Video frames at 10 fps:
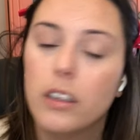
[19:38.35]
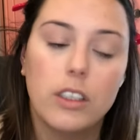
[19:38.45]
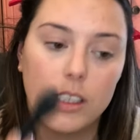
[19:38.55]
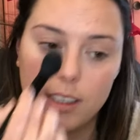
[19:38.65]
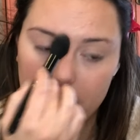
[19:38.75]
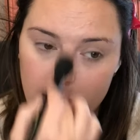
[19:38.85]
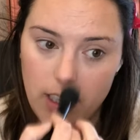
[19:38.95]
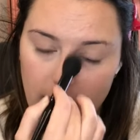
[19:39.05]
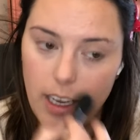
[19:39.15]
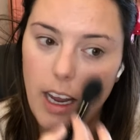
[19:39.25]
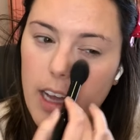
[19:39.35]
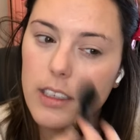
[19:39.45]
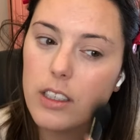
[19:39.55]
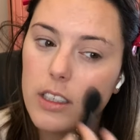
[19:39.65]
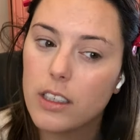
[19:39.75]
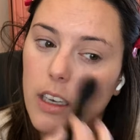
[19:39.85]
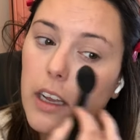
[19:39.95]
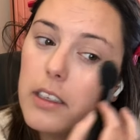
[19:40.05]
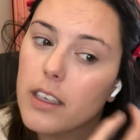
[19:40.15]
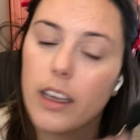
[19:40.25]
Just, it adds just a
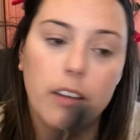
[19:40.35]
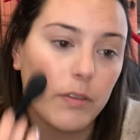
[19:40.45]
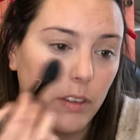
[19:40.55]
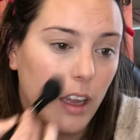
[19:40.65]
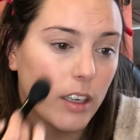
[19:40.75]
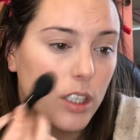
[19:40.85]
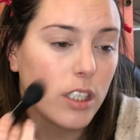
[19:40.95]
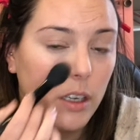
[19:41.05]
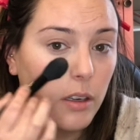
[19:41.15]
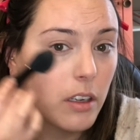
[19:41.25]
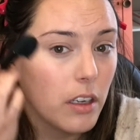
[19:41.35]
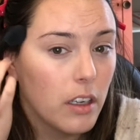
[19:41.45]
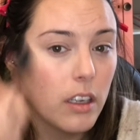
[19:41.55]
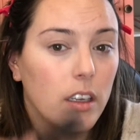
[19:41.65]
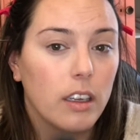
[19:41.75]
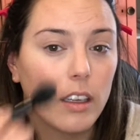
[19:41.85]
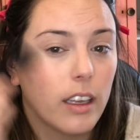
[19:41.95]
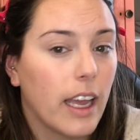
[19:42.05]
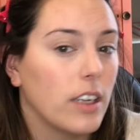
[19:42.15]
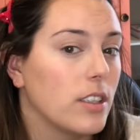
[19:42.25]
nice like flush
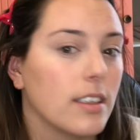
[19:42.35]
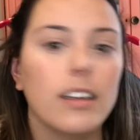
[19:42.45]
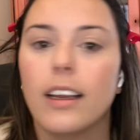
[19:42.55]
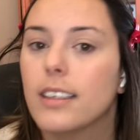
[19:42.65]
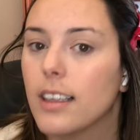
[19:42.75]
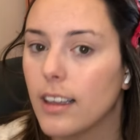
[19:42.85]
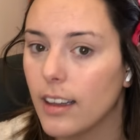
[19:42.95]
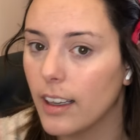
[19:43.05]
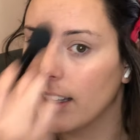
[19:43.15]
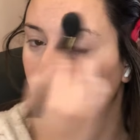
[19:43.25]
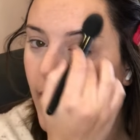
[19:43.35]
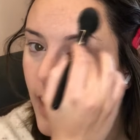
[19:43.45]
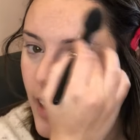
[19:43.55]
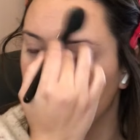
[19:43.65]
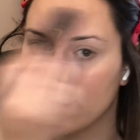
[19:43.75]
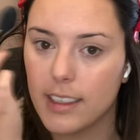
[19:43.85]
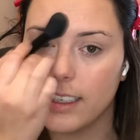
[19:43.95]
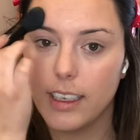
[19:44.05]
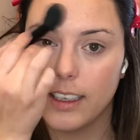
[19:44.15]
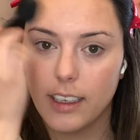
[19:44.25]
catches the light
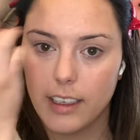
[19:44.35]
nicely.